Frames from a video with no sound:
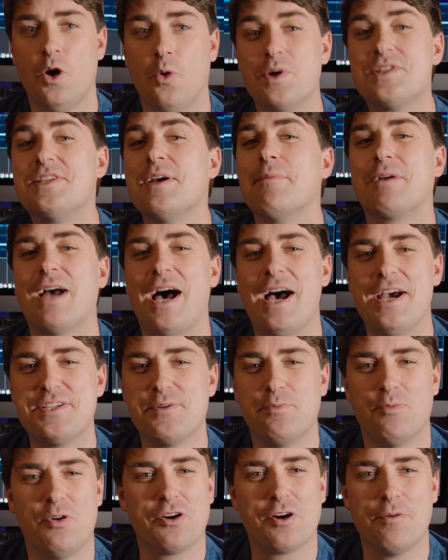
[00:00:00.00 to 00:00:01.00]
What's up guys
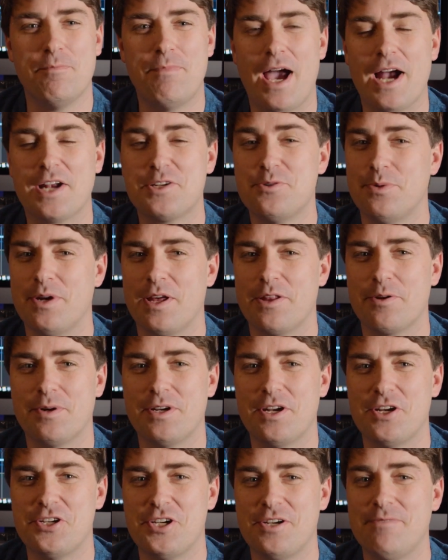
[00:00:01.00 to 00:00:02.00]
and welcome back to another
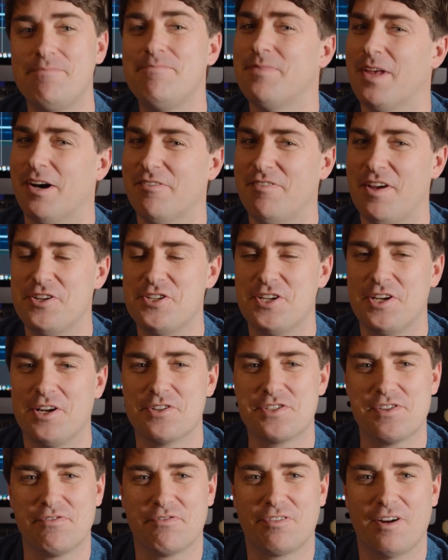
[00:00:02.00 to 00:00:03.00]
edition of
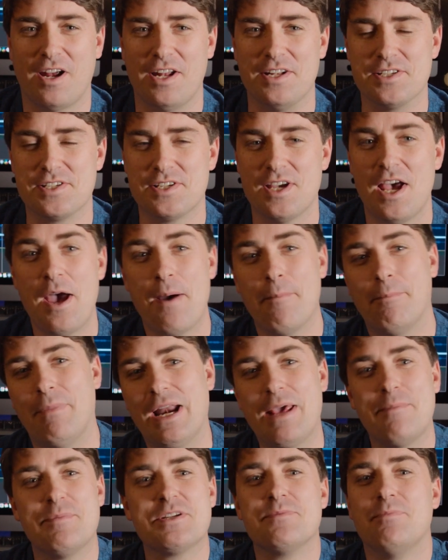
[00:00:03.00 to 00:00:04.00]
Engineers and Friends. My
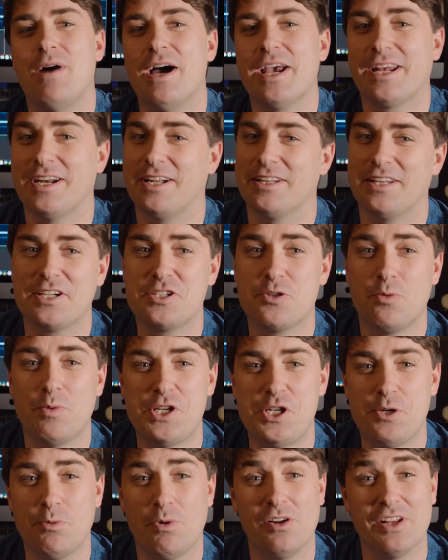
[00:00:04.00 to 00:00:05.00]
name is Mike and I'd like to
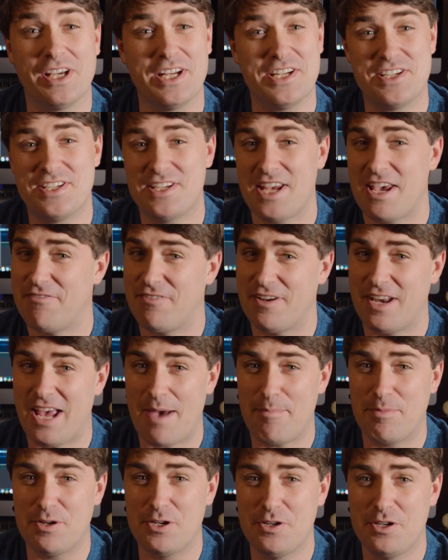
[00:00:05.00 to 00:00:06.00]
wish you all a safe and
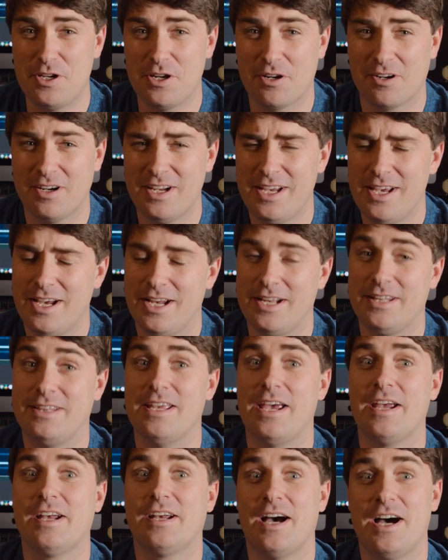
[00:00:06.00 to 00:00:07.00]
happy new year and
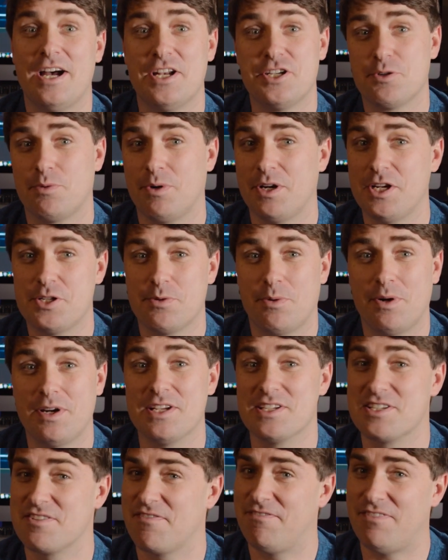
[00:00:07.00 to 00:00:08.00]
thank God 2020
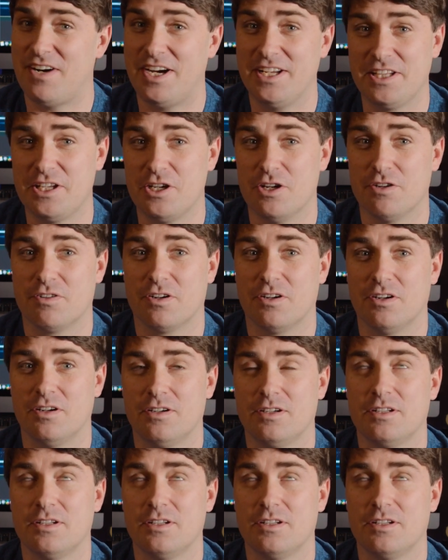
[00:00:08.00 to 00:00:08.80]
is finally over.